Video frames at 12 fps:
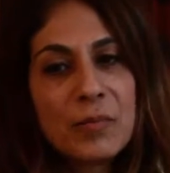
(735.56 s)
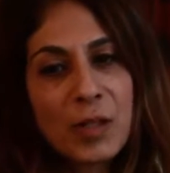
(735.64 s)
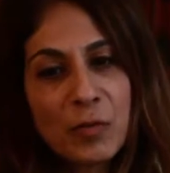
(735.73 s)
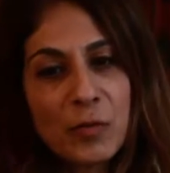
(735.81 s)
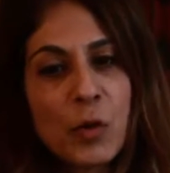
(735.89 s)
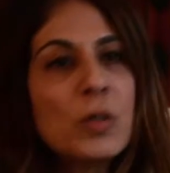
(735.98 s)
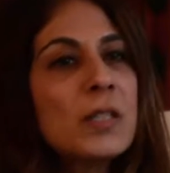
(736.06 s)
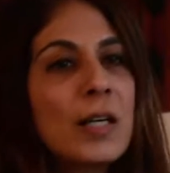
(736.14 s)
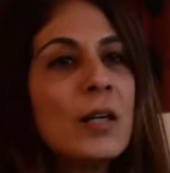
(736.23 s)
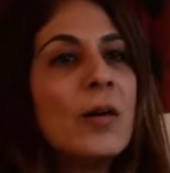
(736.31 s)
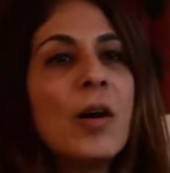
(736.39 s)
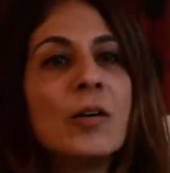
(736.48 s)
of course,
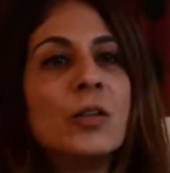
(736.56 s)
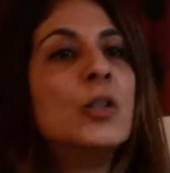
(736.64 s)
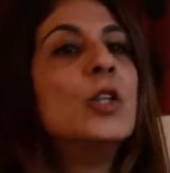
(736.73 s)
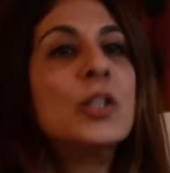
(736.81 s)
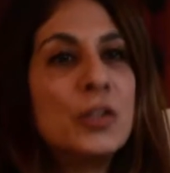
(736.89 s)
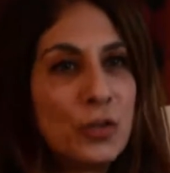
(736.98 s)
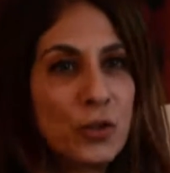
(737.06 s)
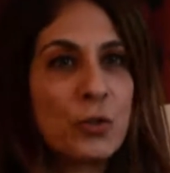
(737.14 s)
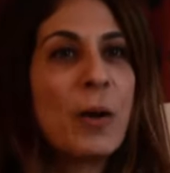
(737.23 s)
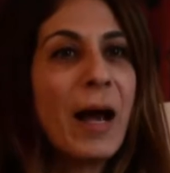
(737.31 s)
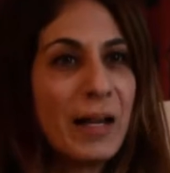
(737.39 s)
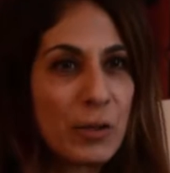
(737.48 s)
a good
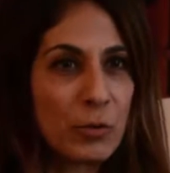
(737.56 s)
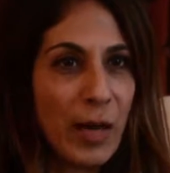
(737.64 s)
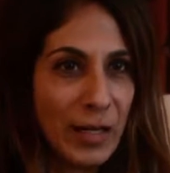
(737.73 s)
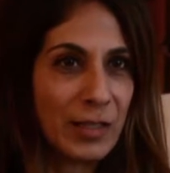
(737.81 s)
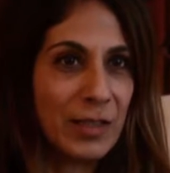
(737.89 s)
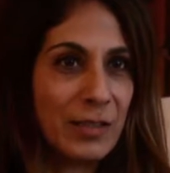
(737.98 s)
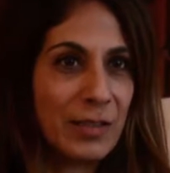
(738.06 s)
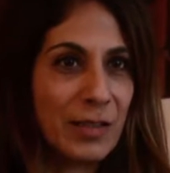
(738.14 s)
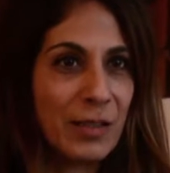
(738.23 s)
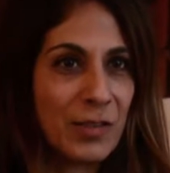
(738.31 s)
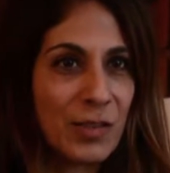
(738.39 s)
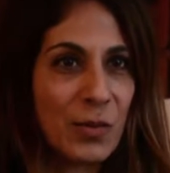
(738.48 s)
track record.
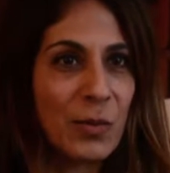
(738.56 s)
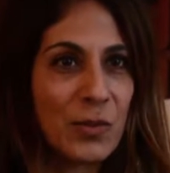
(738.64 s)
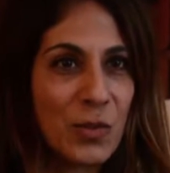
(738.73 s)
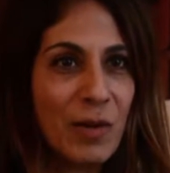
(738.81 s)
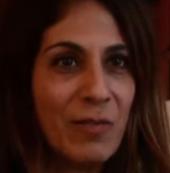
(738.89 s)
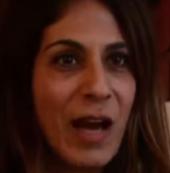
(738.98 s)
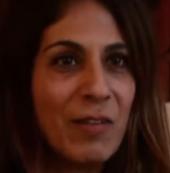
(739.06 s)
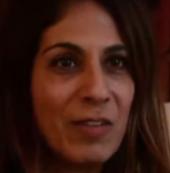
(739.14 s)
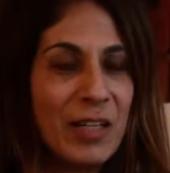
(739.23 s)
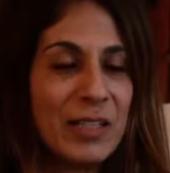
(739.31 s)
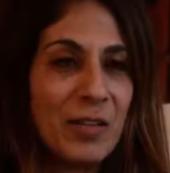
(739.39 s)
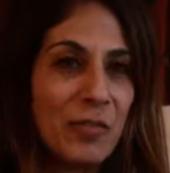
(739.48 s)
So I've
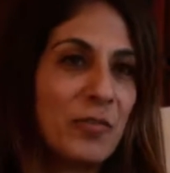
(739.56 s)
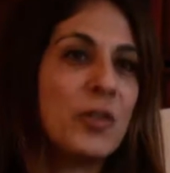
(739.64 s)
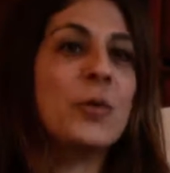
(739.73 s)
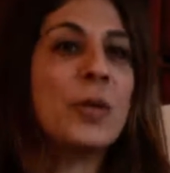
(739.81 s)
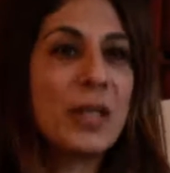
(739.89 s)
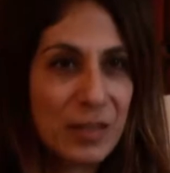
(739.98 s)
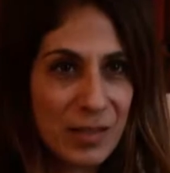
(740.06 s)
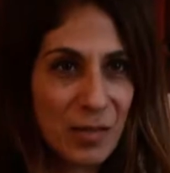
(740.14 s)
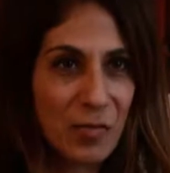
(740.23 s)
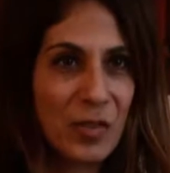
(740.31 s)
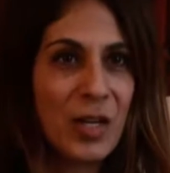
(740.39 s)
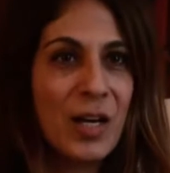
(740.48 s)
had a few years
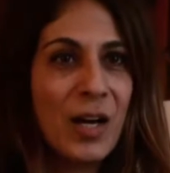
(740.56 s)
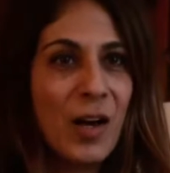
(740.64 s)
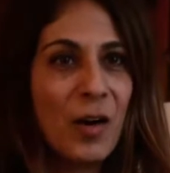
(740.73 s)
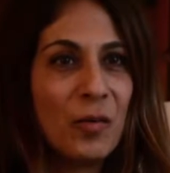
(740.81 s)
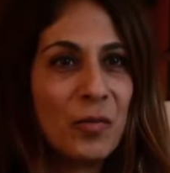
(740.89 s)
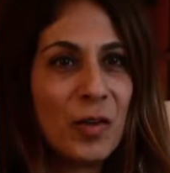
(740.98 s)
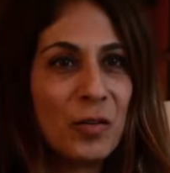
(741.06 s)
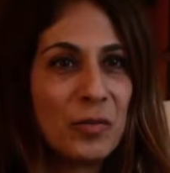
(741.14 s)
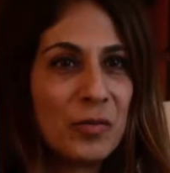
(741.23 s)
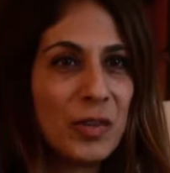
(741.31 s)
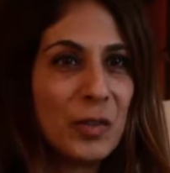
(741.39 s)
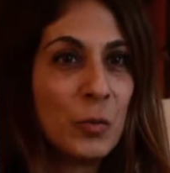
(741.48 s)
of
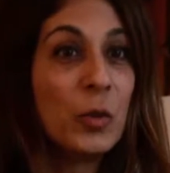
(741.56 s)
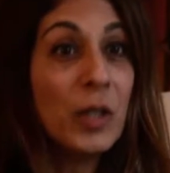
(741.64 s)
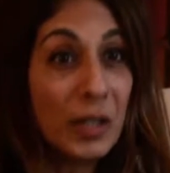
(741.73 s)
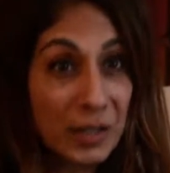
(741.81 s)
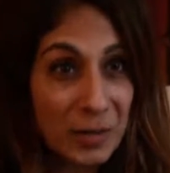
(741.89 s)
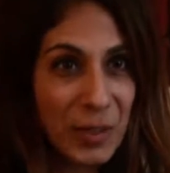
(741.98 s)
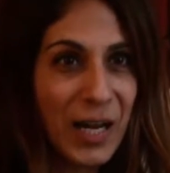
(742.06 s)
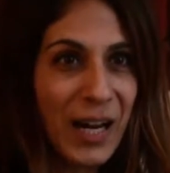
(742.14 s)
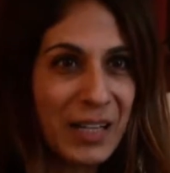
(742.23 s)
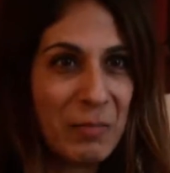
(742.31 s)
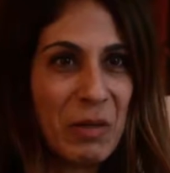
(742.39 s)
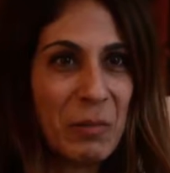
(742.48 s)
work
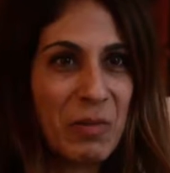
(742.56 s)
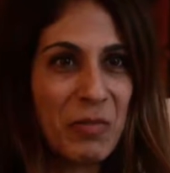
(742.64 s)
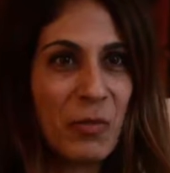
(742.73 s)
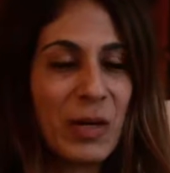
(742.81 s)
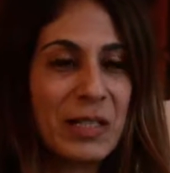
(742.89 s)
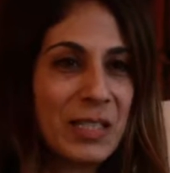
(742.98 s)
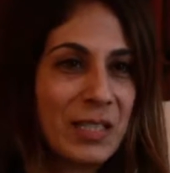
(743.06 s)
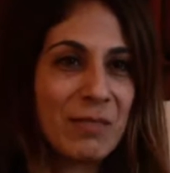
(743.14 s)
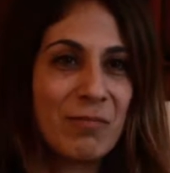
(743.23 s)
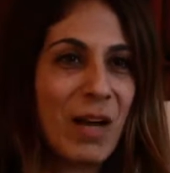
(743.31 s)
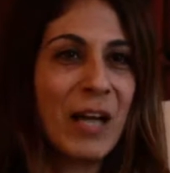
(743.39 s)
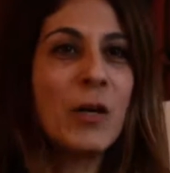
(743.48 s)
behind me before
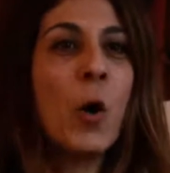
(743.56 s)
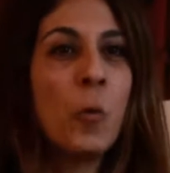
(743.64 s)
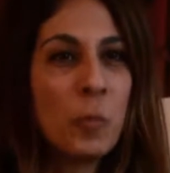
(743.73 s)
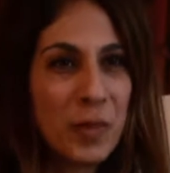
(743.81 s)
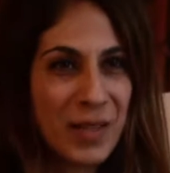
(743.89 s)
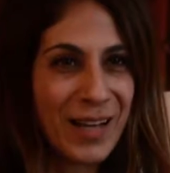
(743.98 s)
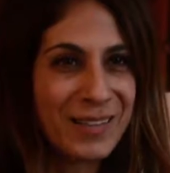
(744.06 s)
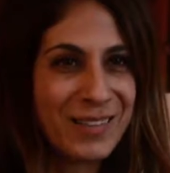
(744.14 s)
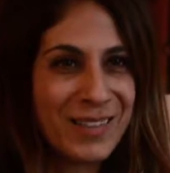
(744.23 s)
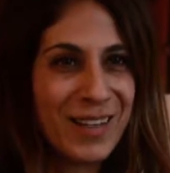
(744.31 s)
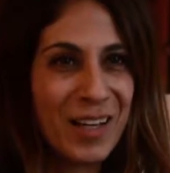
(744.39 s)
I opened that